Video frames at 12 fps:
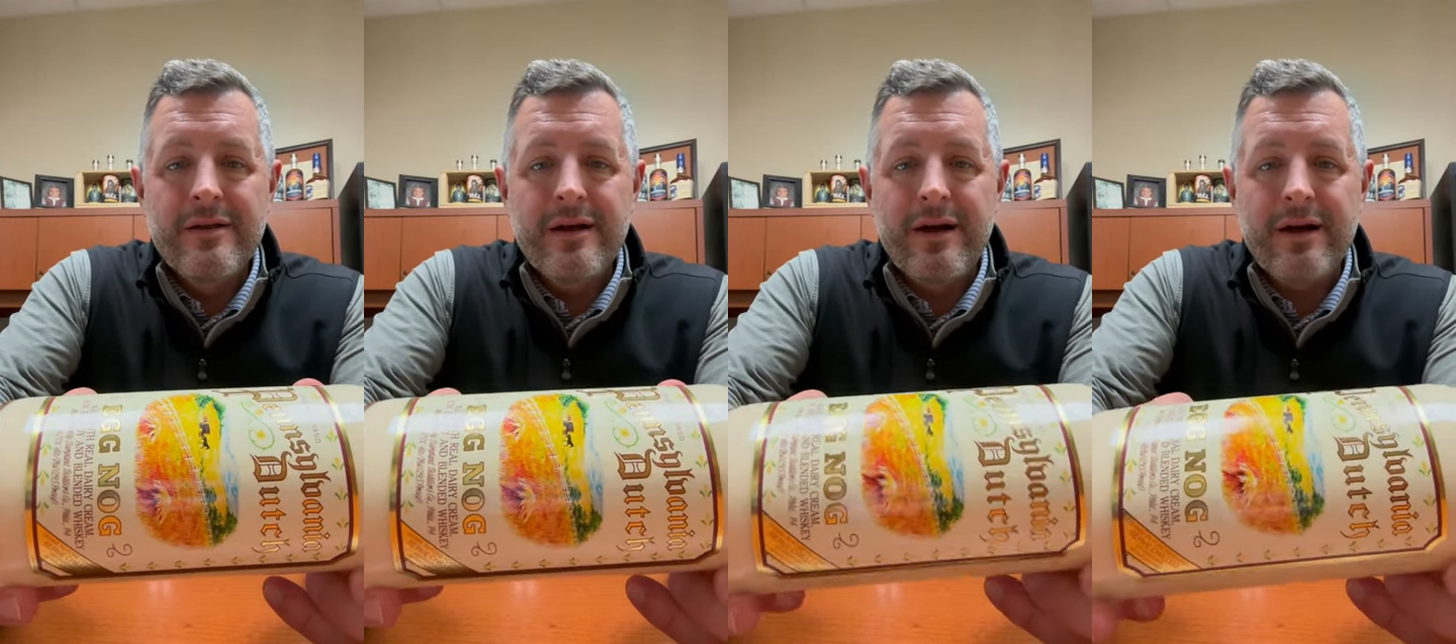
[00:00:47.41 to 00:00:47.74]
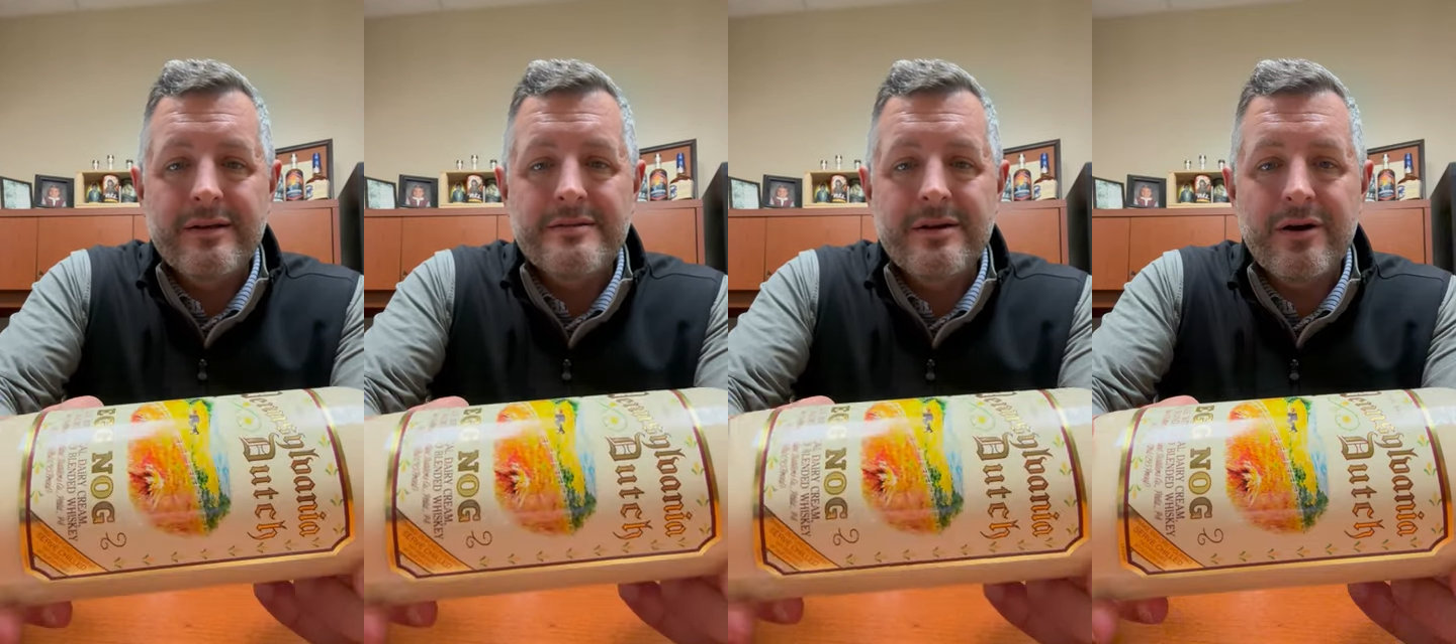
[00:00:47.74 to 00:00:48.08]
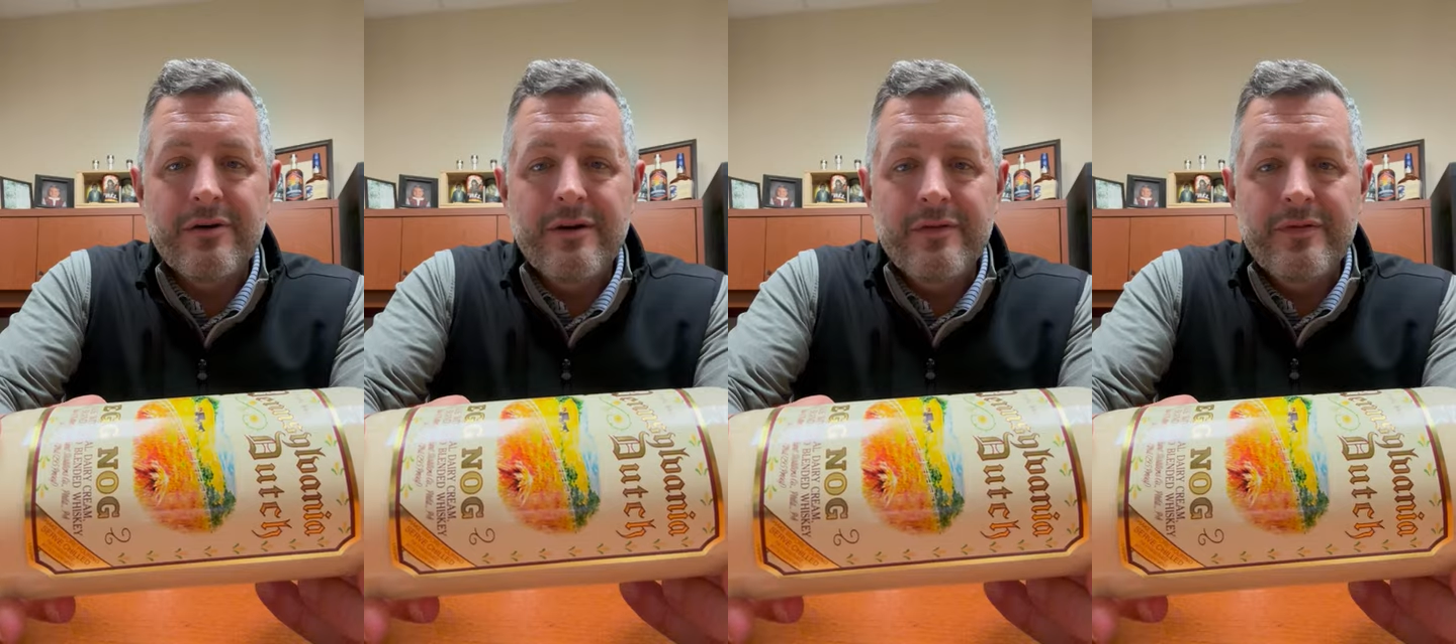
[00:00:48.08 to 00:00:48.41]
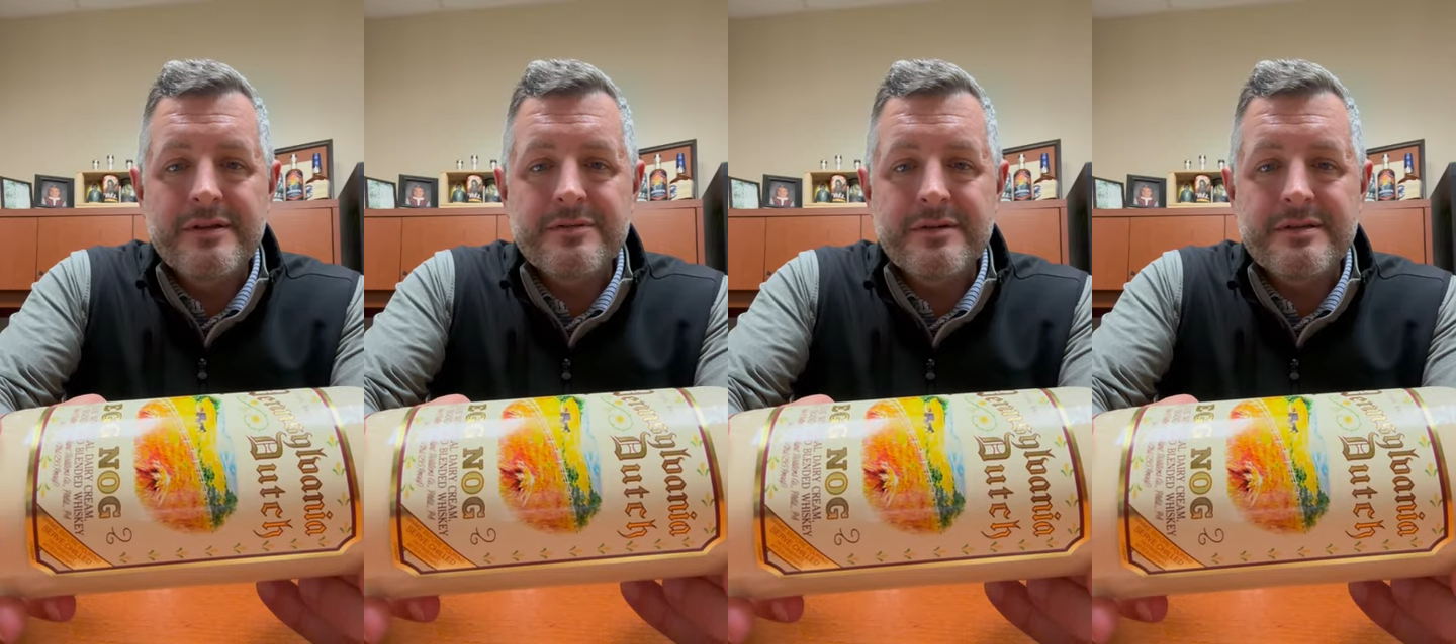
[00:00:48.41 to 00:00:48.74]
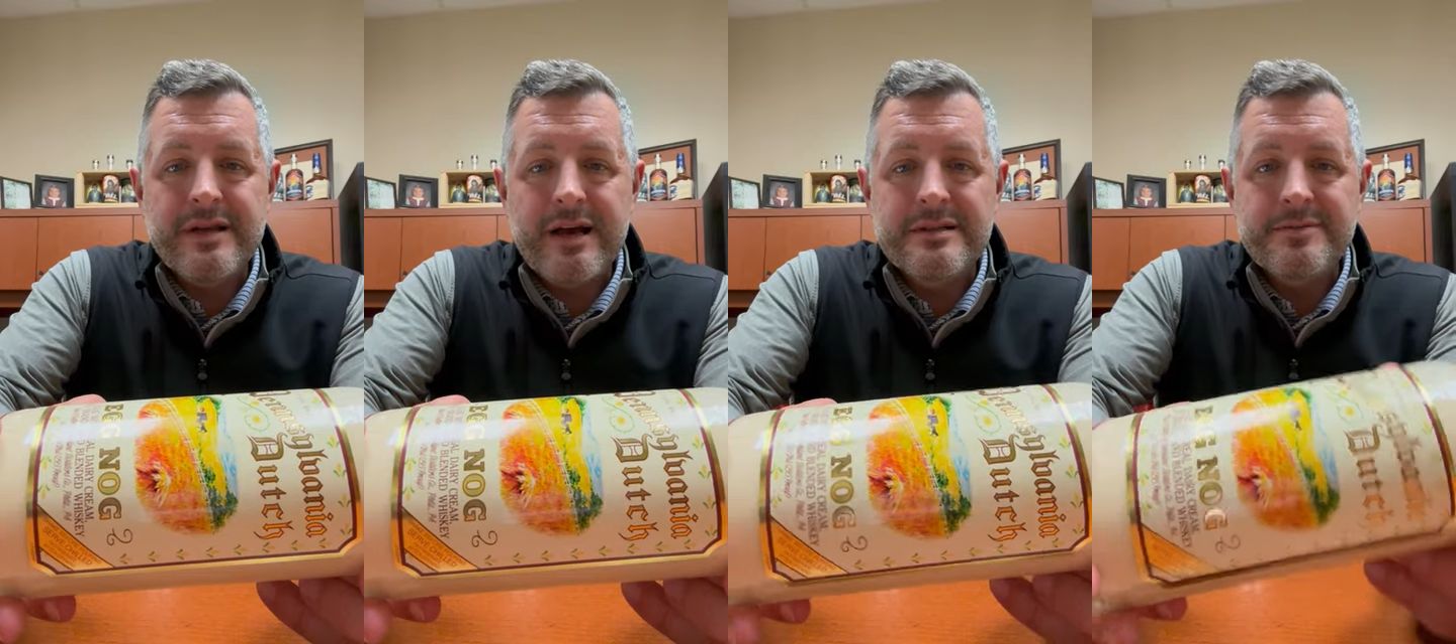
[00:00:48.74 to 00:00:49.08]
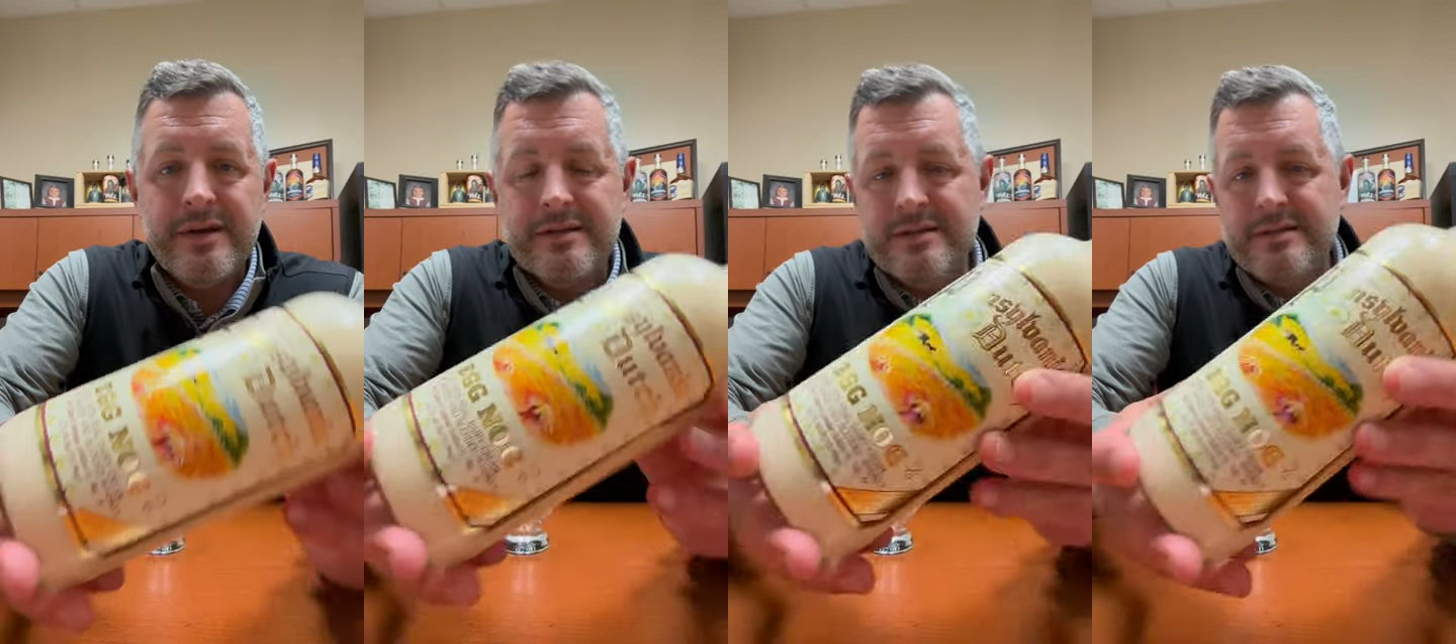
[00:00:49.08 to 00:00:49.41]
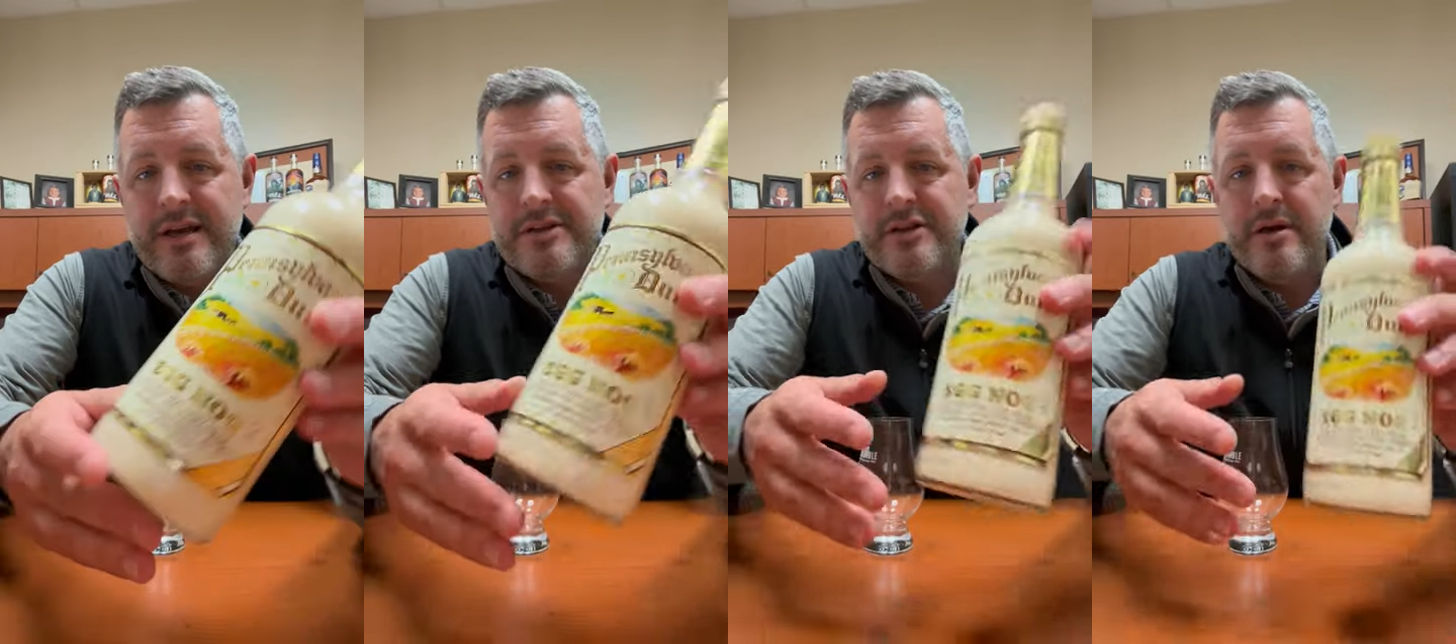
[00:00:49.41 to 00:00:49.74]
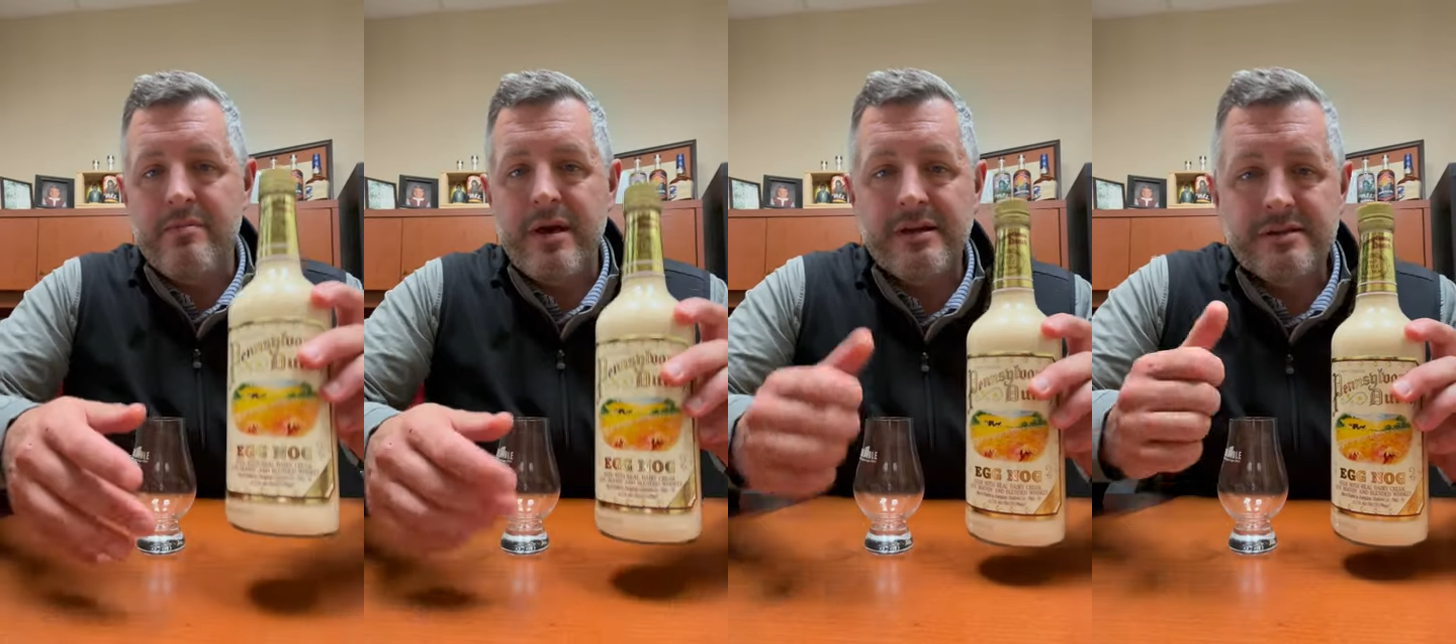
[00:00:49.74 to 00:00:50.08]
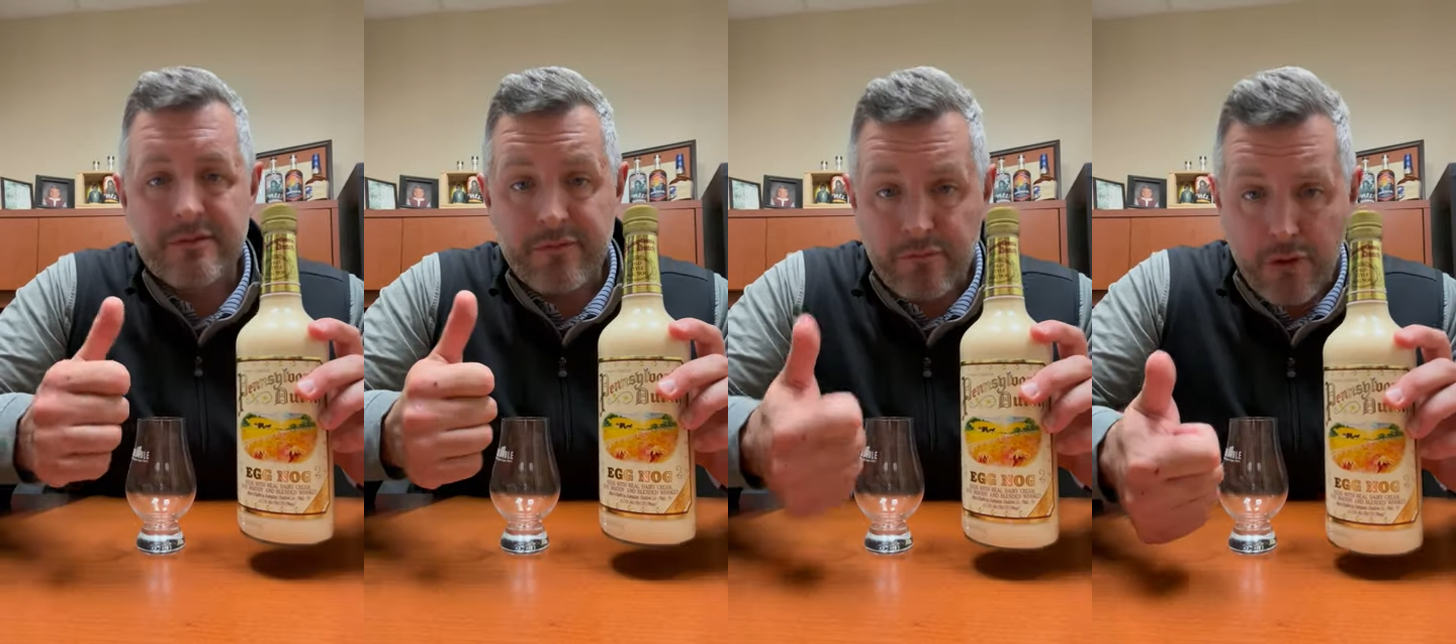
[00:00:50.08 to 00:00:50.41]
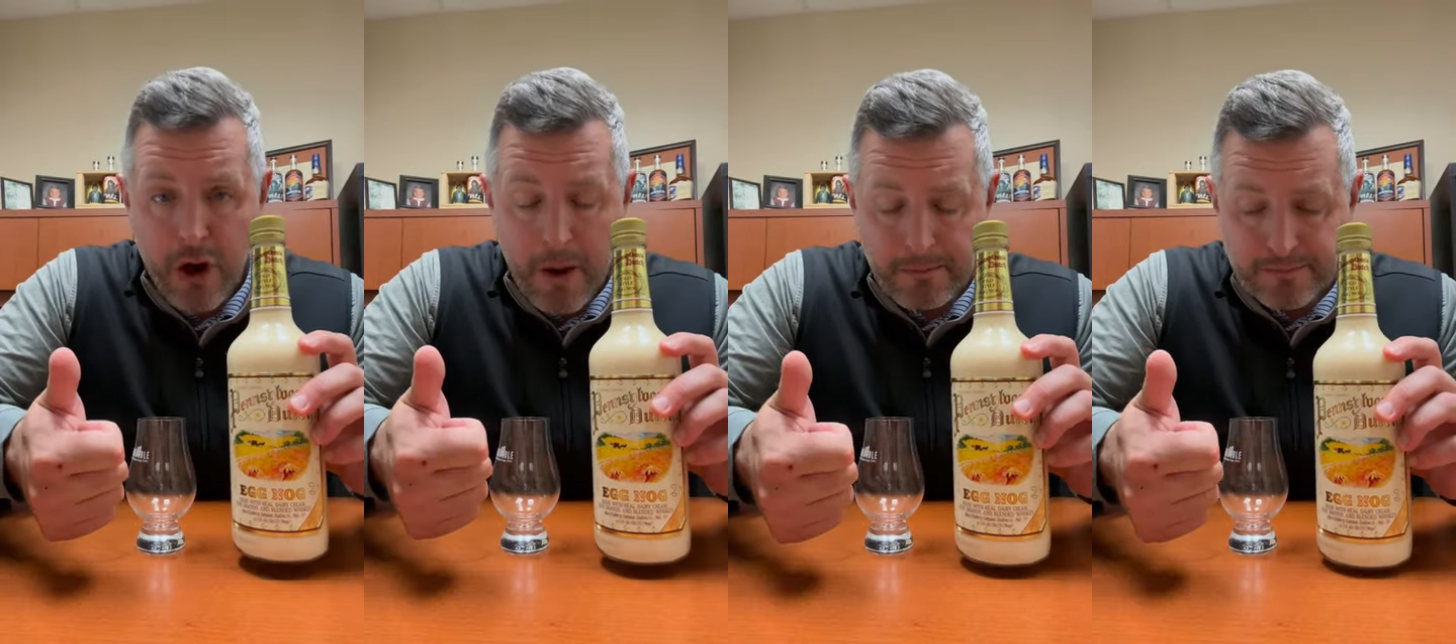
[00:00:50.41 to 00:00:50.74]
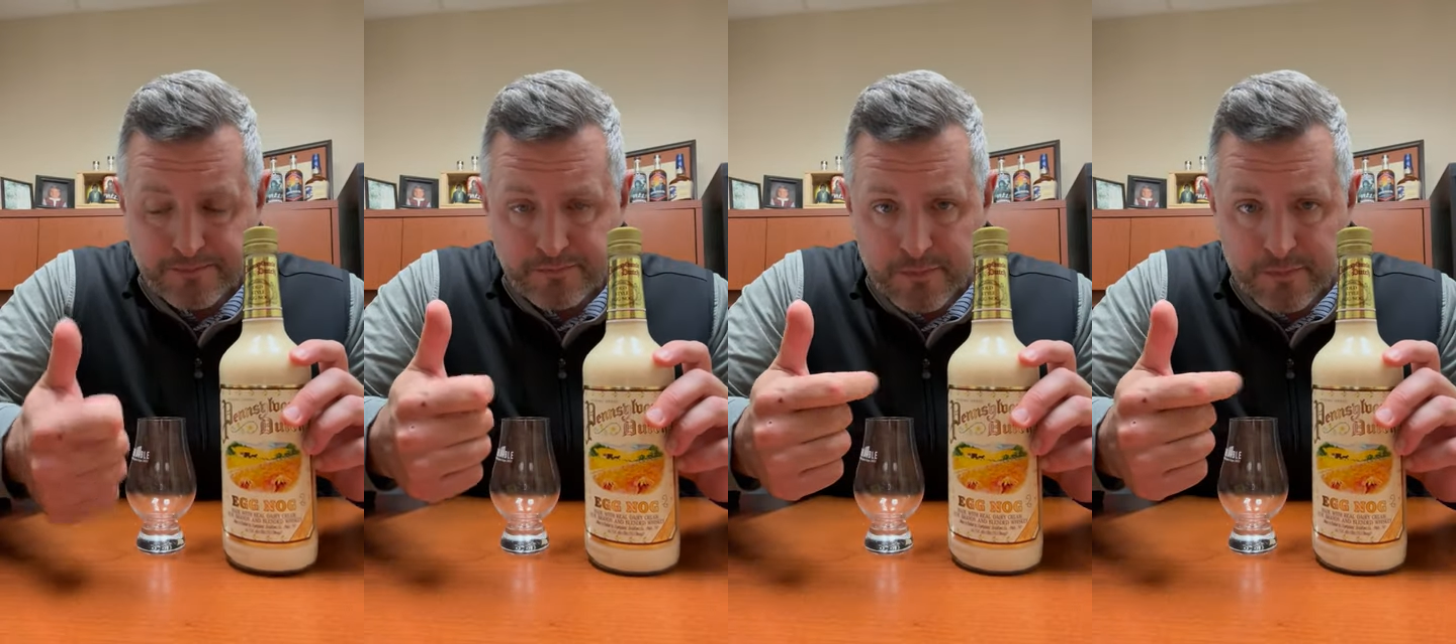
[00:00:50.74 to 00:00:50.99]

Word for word: Uh, so this one's nice because it's actually a mix of rum,